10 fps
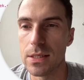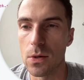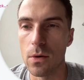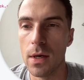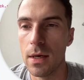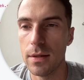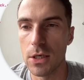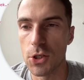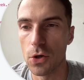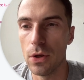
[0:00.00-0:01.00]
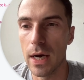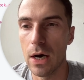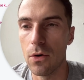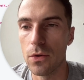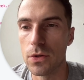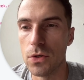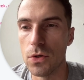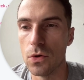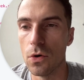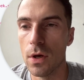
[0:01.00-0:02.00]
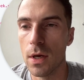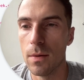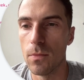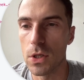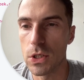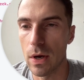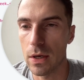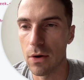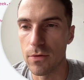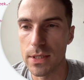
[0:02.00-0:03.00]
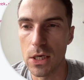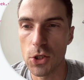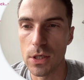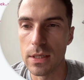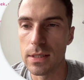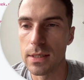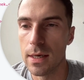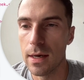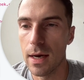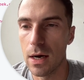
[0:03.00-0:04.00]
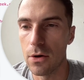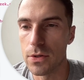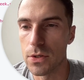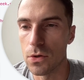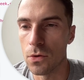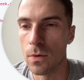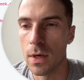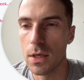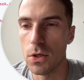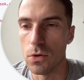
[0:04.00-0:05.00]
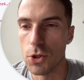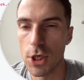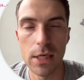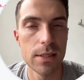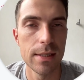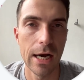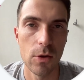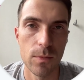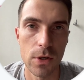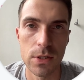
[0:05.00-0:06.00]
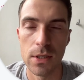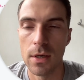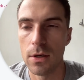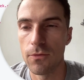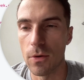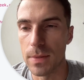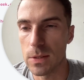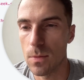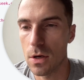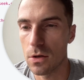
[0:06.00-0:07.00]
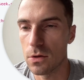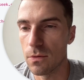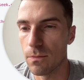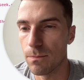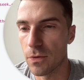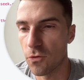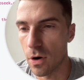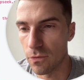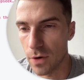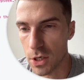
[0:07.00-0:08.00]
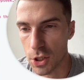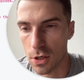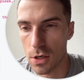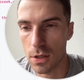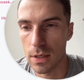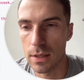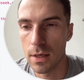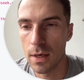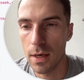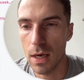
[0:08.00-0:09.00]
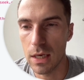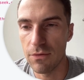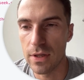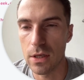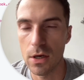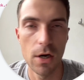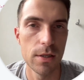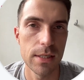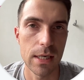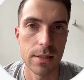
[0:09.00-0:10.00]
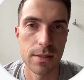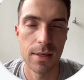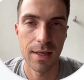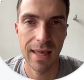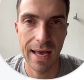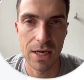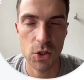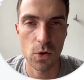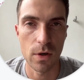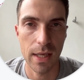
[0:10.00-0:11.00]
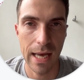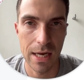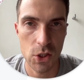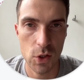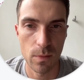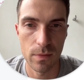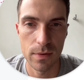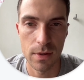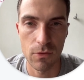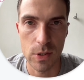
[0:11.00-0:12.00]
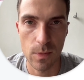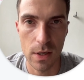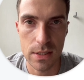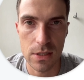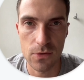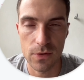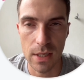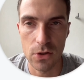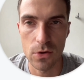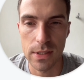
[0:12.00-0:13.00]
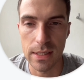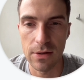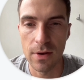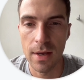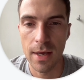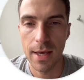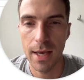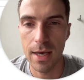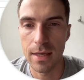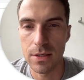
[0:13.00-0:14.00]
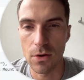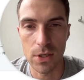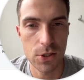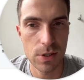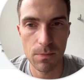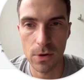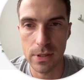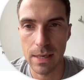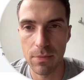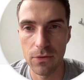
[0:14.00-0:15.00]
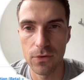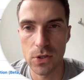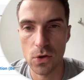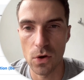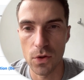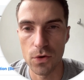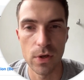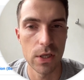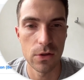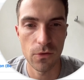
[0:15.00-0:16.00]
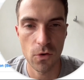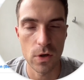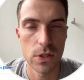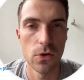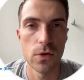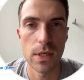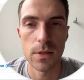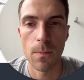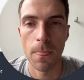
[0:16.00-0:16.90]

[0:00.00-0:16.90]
So they show you how to do multi-route conversations, how to use JSON output from this model, perform function calling, and even context cache or cache the responses that you see. And, you know, it's a simple example. If you scroll through, you can of course use it.